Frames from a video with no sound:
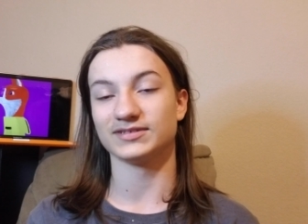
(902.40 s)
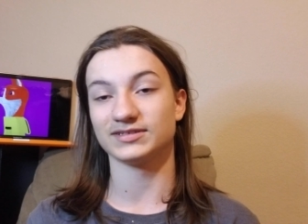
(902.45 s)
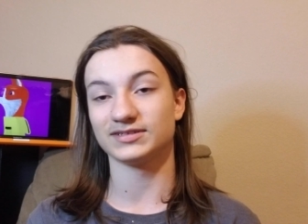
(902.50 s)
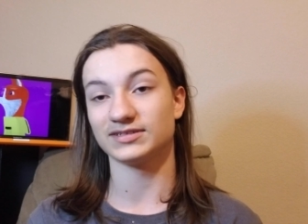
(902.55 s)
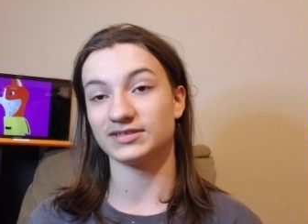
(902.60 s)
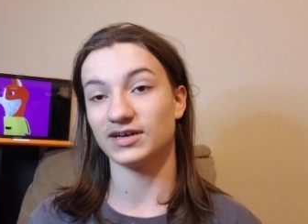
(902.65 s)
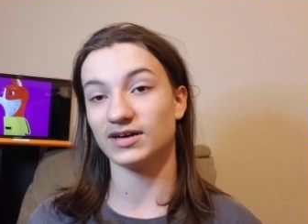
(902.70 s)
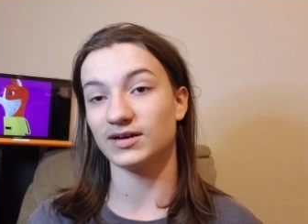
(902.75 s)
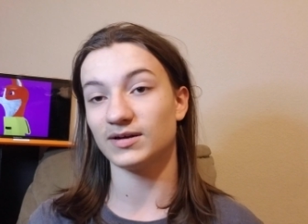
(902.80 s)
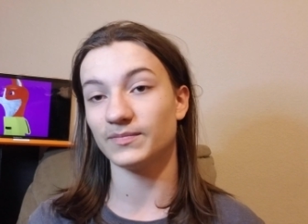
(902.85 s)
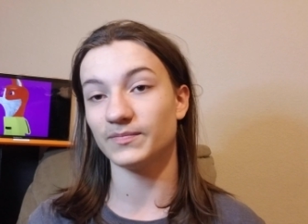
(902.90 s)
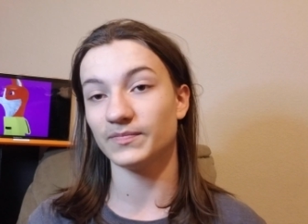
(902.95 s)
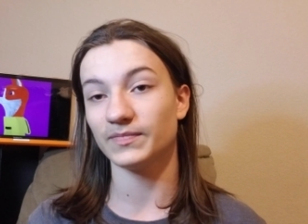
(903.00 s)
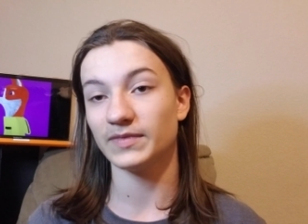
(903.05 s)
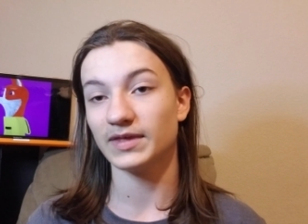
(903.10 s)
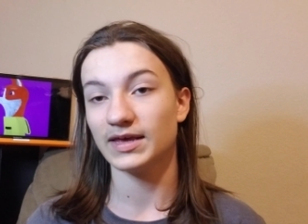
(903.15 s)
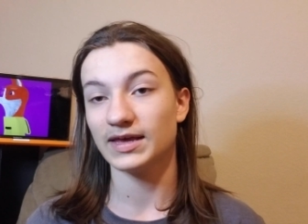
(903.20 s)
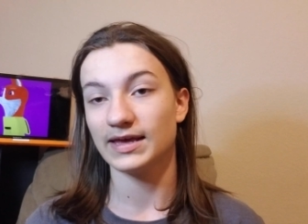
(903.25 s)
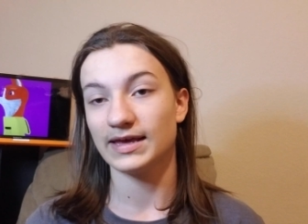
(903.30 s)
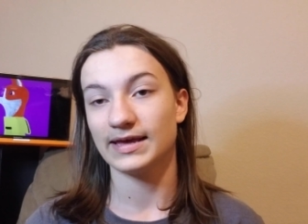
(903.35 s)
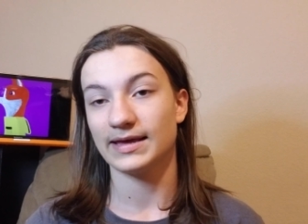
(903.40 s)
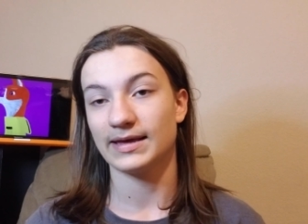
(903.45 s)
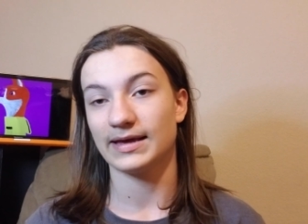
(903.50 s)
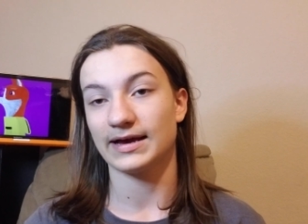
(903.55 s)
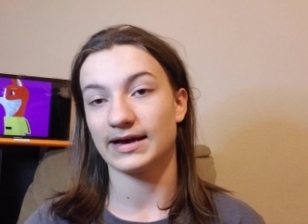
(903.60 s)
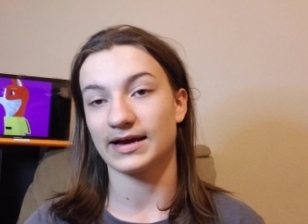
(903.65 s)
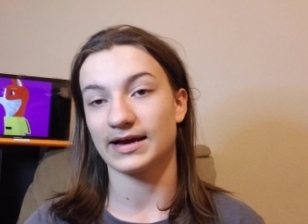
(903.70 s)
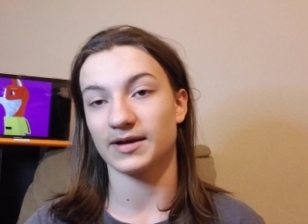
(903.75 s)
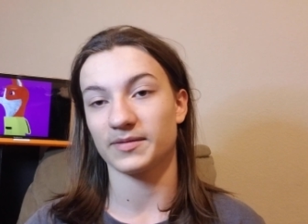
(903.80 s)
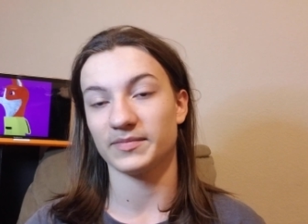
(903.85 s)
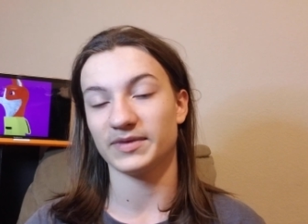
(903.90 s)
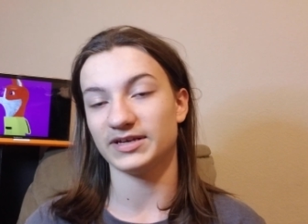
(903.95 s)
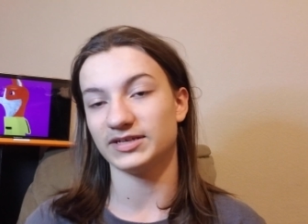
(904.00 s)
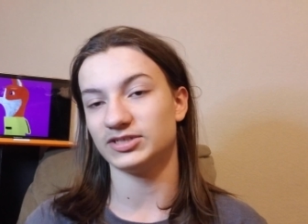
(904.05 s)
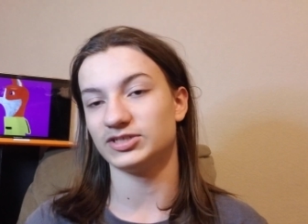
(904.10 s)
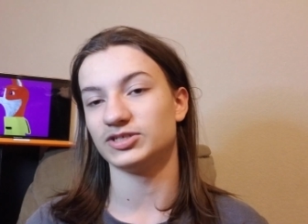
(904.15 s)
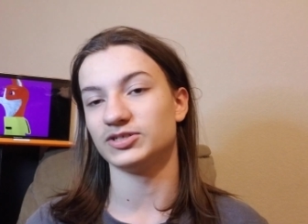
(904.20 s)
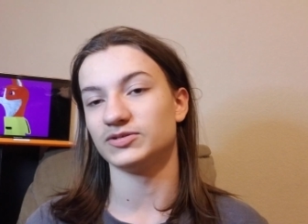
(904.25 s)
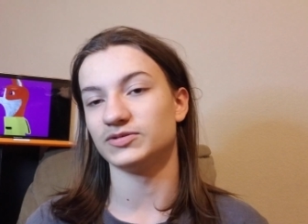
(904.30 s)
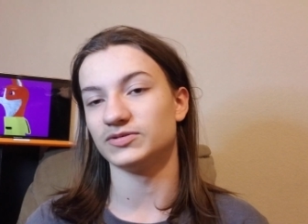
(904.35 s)
some I may
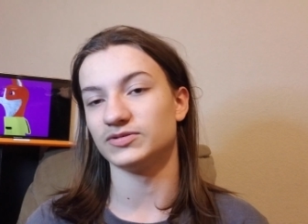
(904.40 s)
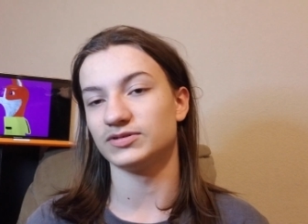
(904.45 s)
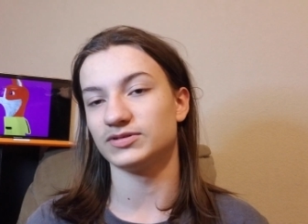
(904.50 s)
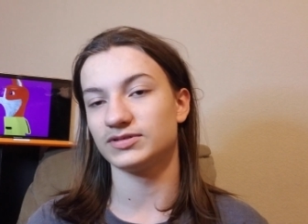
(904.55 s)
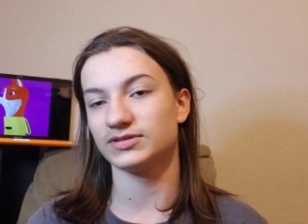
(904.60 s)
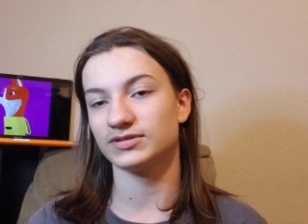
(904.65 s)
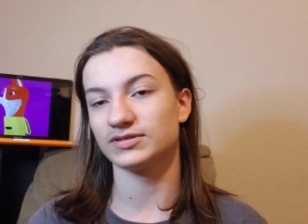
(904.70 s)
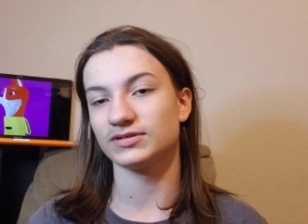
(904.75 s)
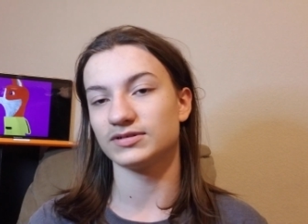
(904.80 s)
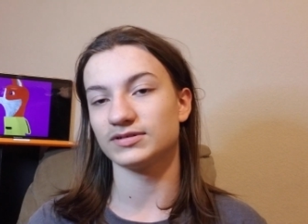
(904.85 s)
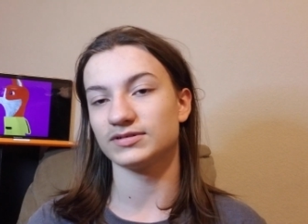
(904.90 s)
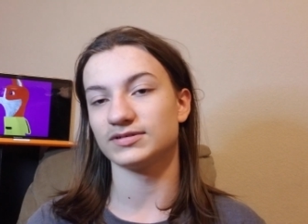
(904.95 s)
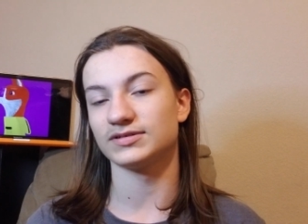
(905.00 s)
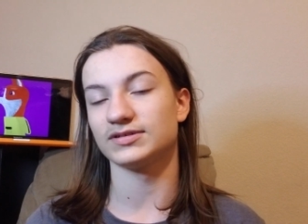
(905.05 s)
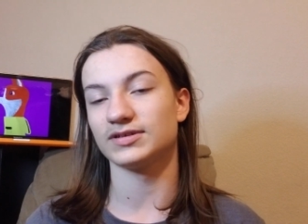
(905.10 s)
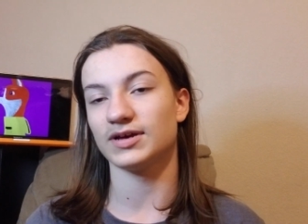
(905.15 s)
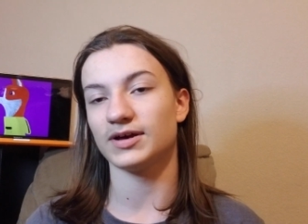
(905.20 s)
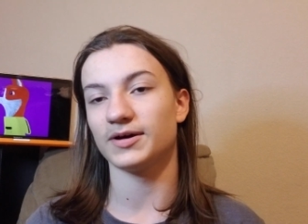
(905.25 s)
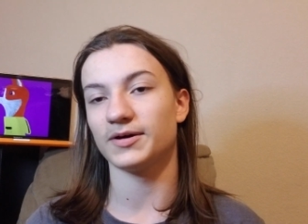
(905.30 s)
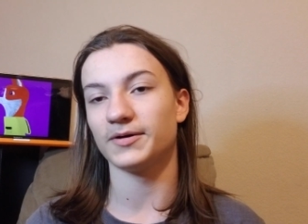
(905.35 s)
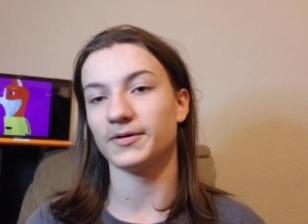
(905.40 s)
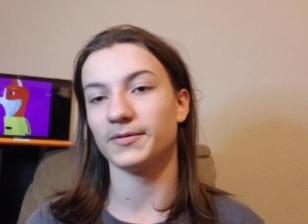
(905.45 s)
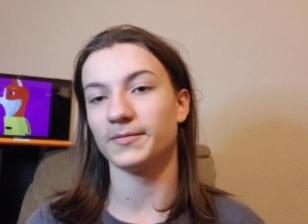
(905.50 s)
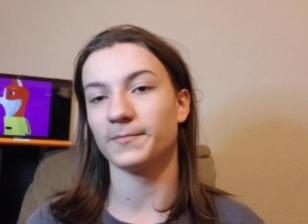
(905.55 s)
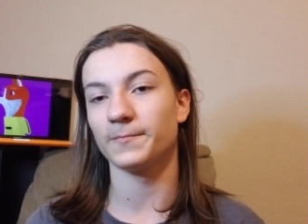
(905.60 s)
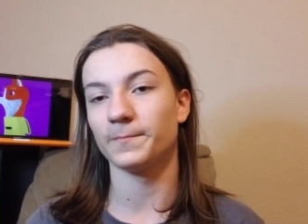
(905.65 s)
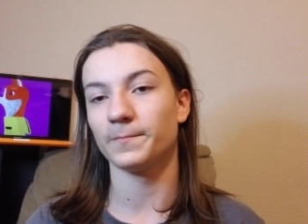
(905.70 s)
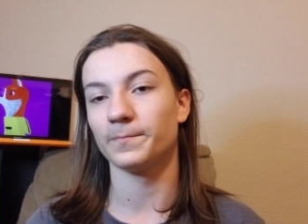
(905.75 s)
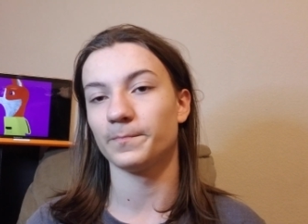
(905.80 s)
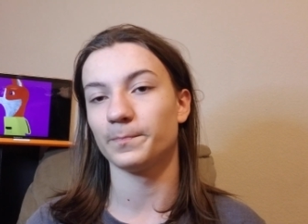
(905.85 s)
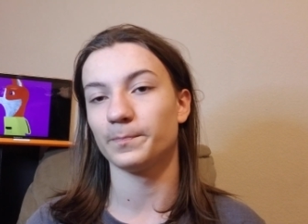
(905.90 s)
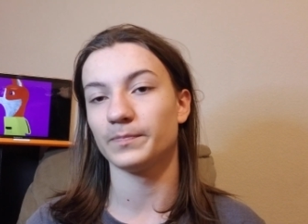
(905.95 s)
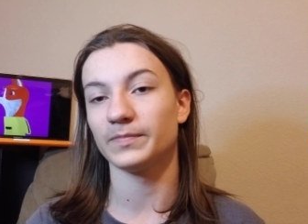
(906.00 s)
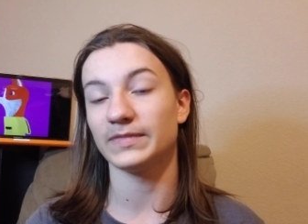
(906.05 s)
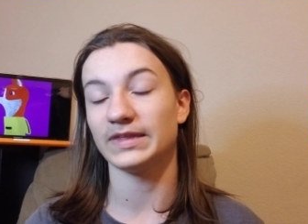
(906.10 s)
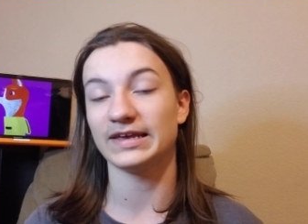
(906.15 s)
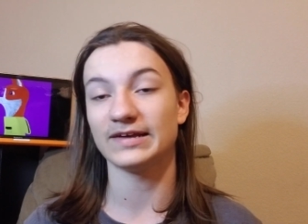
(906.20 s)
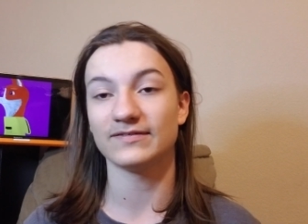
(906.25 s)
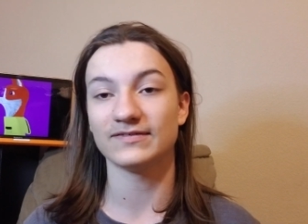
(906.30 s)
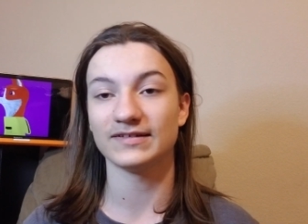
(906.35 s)
choose. So,
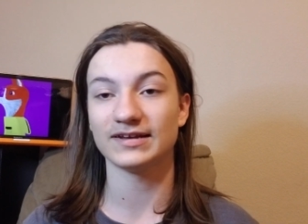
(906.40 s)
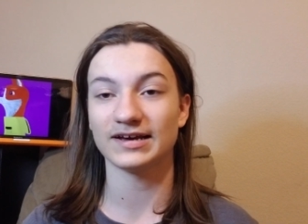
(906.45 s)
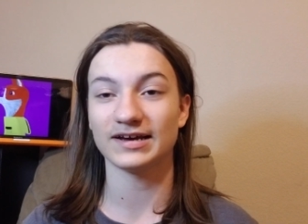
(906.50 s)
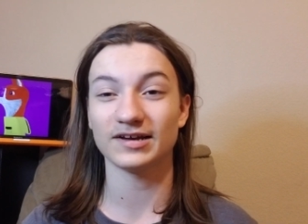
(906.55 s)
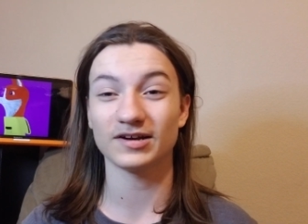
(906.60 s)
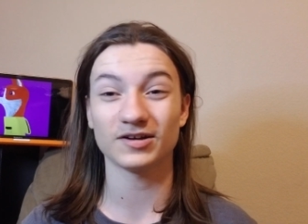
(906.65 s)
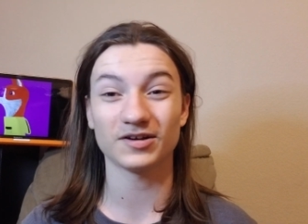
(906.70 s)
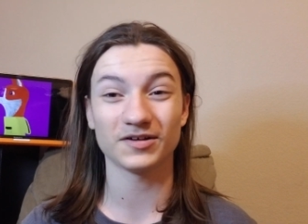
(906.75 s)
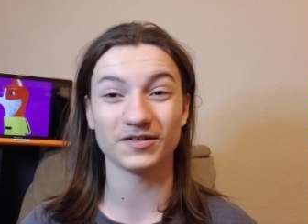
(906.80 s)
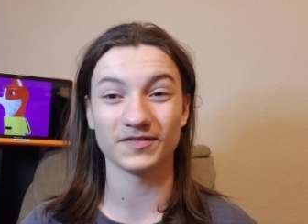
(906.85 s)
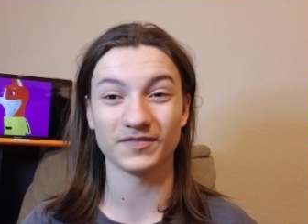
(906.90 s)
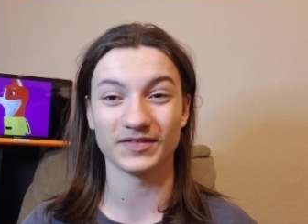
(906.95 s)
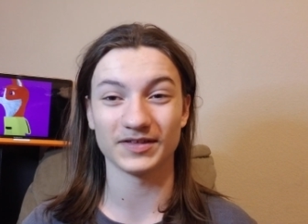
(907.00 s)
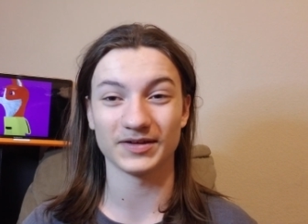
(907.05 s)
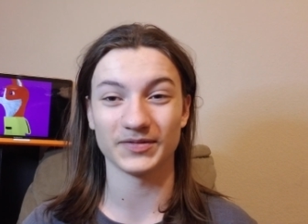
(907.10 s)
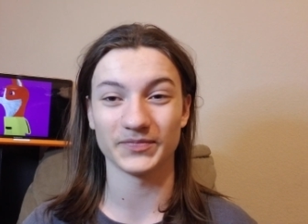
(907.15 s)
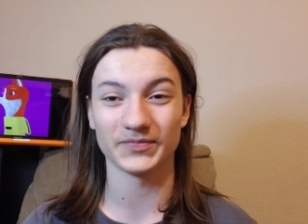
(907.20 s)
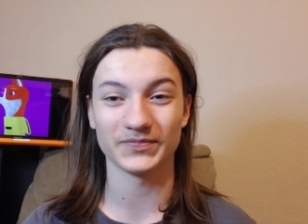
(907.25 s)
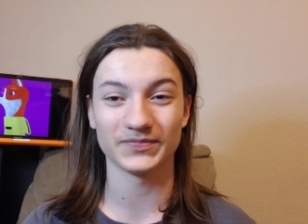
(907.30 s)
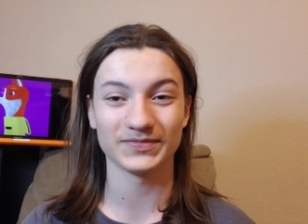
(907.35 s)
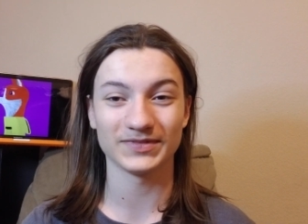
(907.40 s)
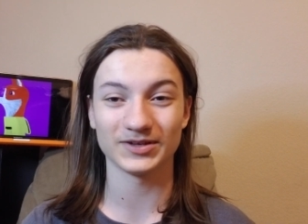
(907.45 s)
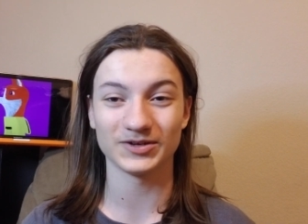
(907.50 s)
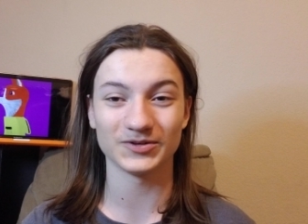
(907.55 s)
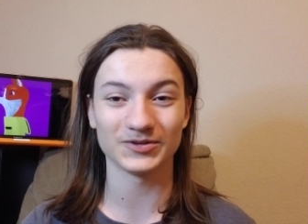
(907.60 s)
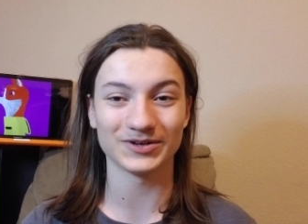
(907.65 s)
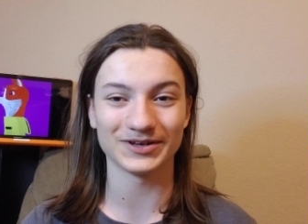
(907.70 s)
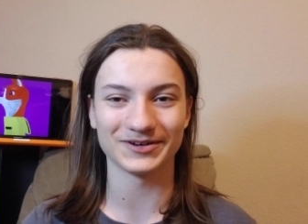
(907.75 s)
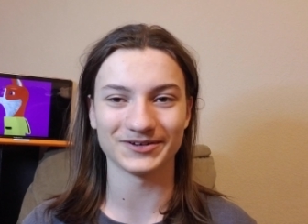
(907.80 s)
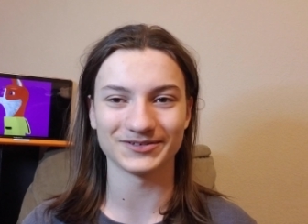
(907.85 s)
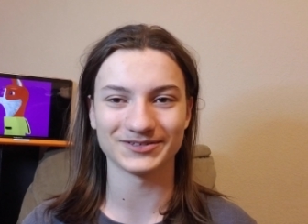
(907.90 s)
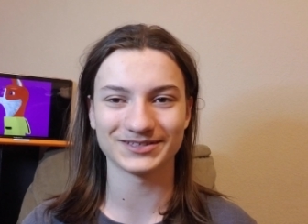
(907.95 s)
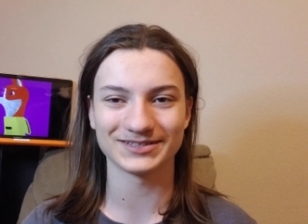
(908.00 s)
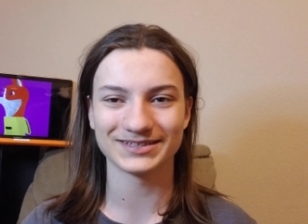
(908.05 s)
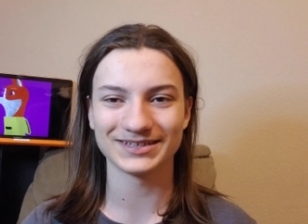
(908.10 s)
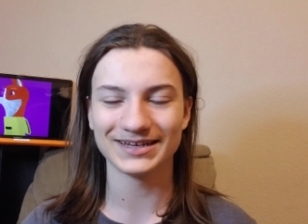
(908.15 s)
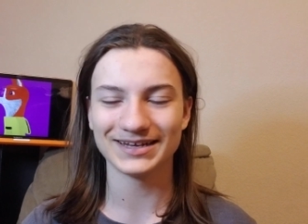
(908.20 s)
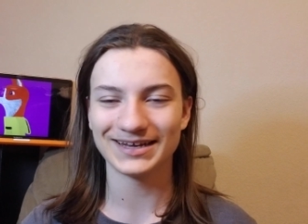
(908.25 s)
if not all of them, who knows?